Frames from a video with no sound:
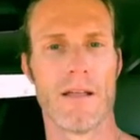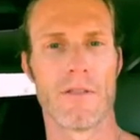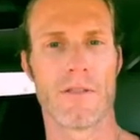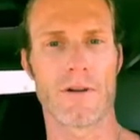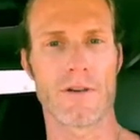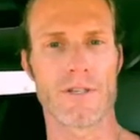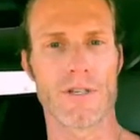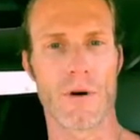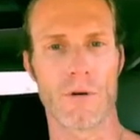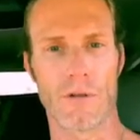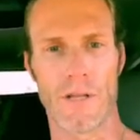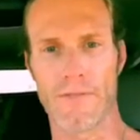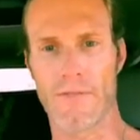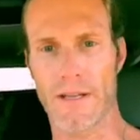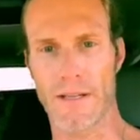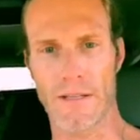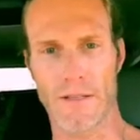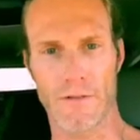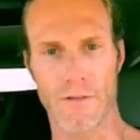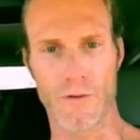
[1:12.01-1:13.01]
there's no
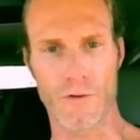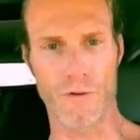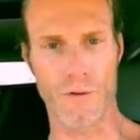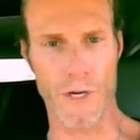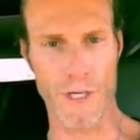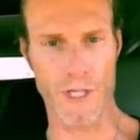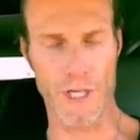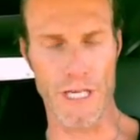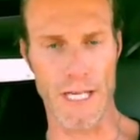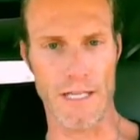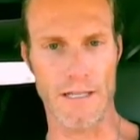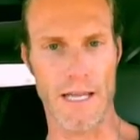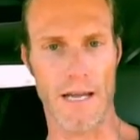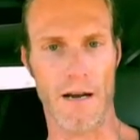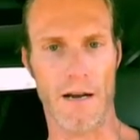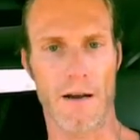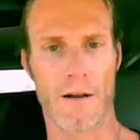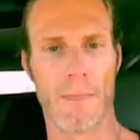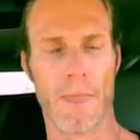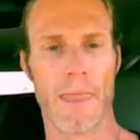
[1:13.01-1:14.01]
living nutrition in
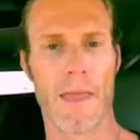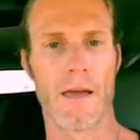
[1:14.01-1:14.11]
there,